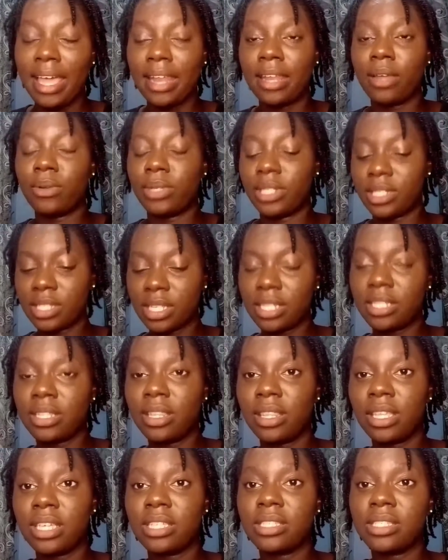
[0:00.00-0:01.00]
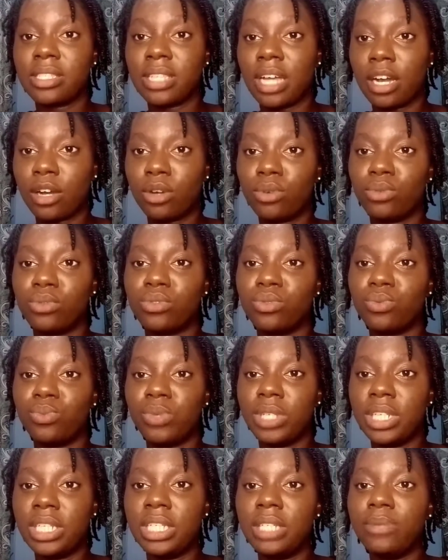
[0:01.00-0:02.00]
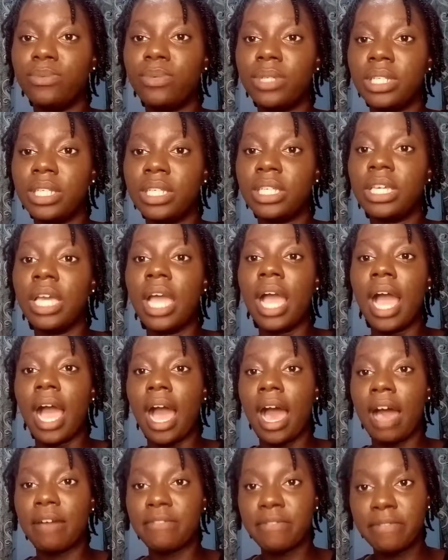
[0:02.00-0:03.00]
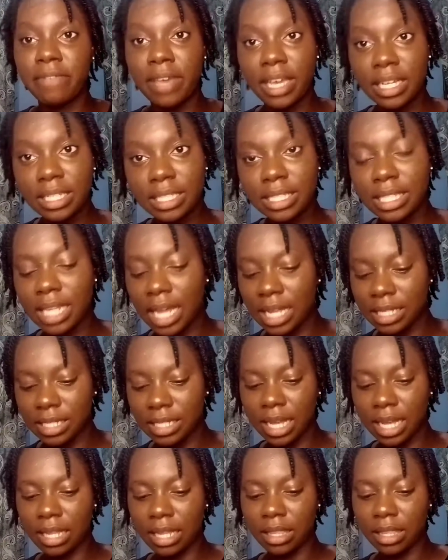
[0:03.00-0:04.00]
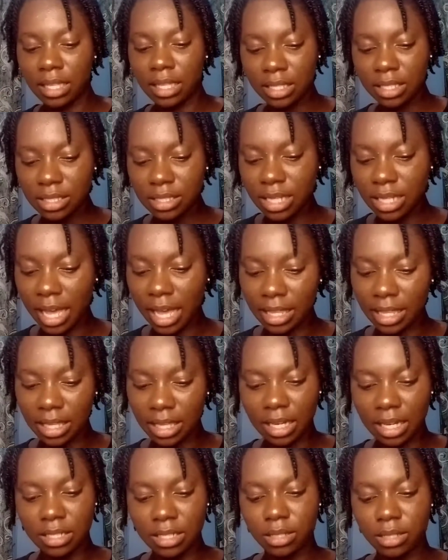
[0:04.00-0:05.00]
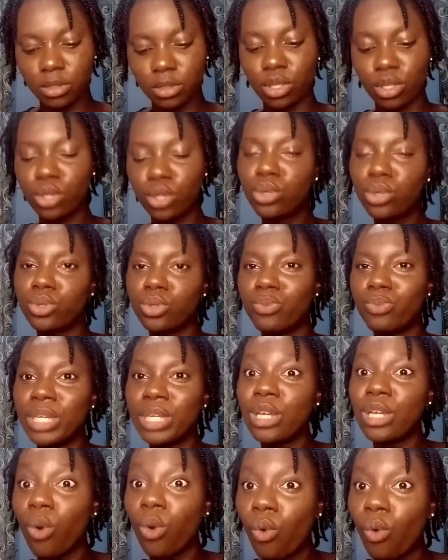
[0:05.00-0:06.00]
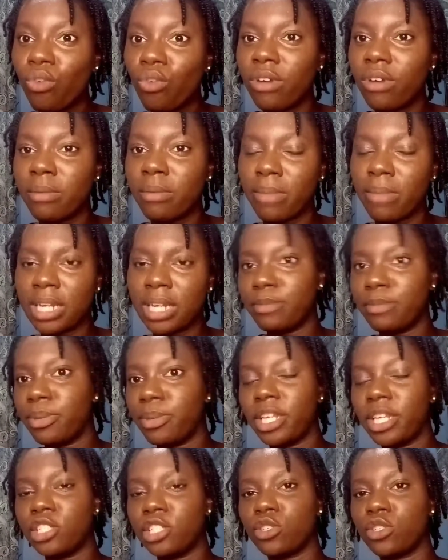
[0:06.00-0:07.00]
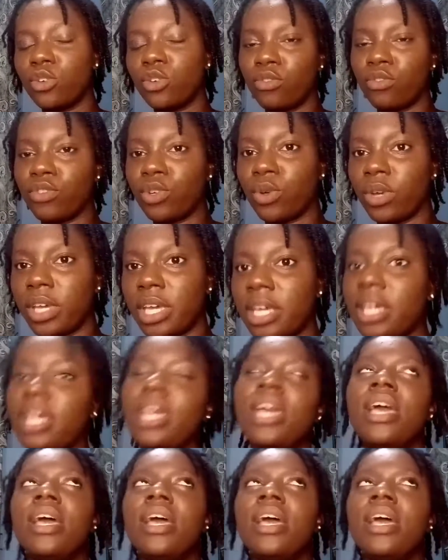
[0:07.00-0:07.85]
Now, there's certain things that could really affect that, and things like that could be over manipulation of your hair.